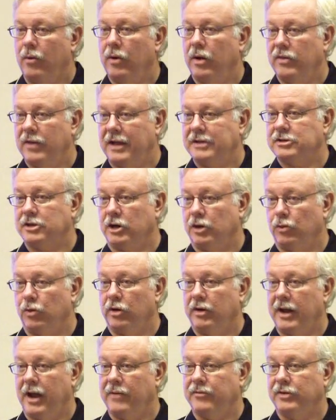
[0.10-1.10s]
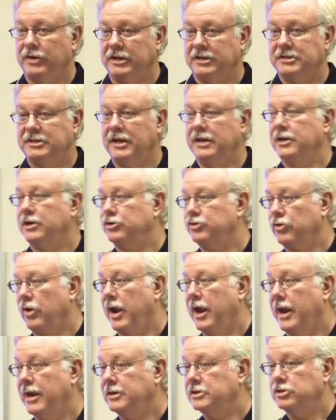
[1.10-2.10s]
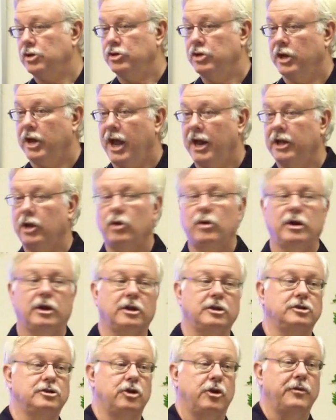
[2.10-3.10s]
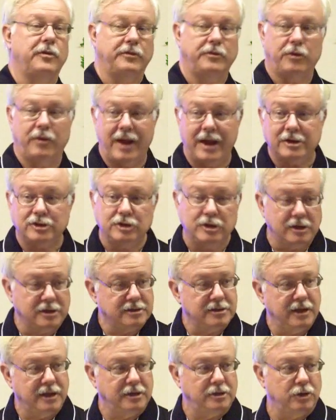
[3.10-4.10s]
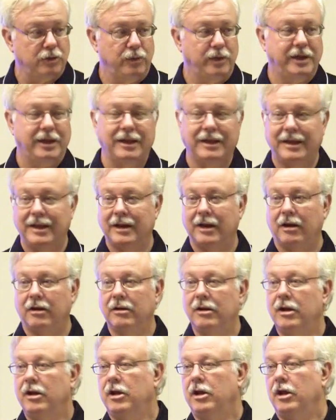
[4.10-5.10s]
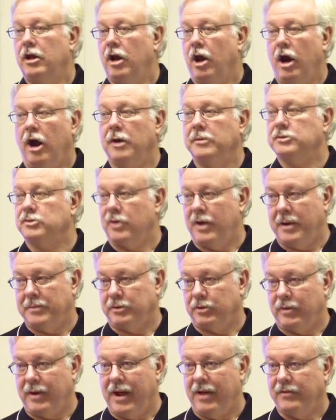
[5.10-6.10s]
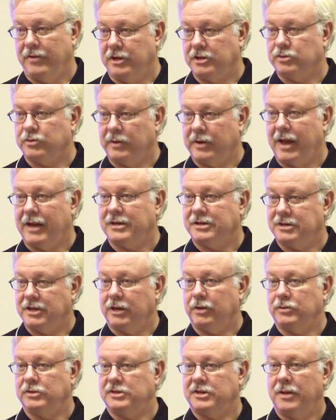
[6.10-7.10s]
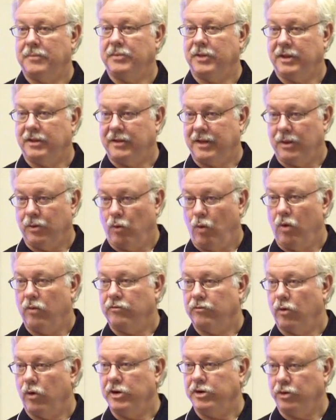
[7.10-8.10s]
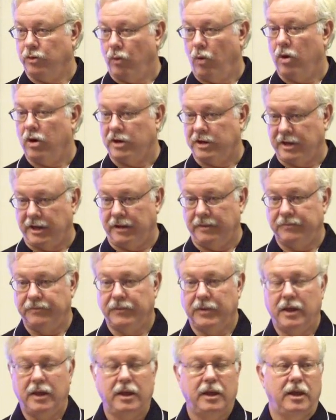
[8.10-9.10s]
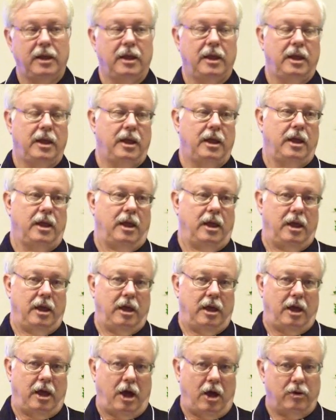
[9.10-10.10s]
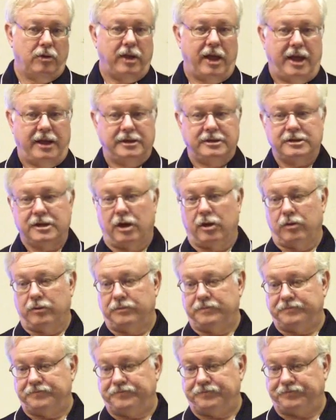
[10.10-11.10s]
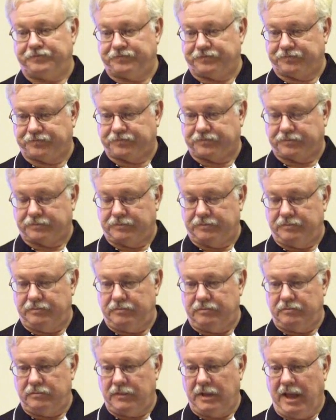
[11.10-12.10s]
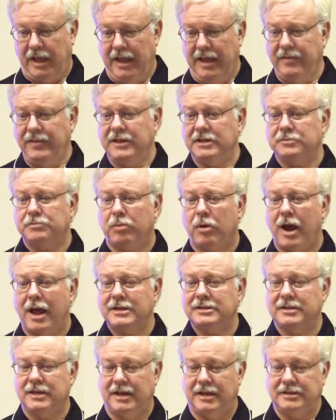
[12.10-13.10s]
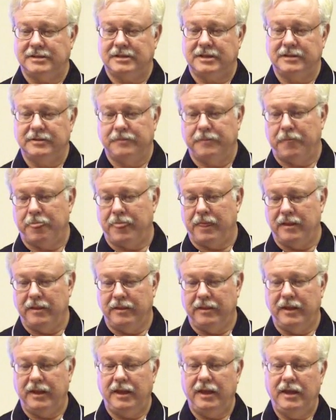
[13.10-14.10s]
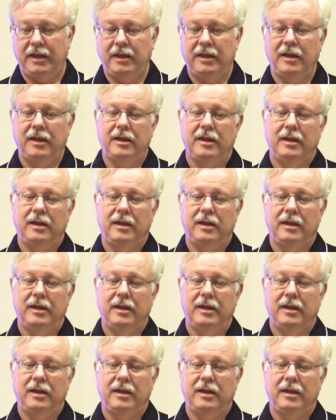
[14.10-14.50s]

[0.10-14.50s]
well that's going to work out for an extended drain. So you got to go in a conservative direction and say, until we can get our arms wrapped around this, we got to stick with something that won't void your warranty. Okay, so in this process, the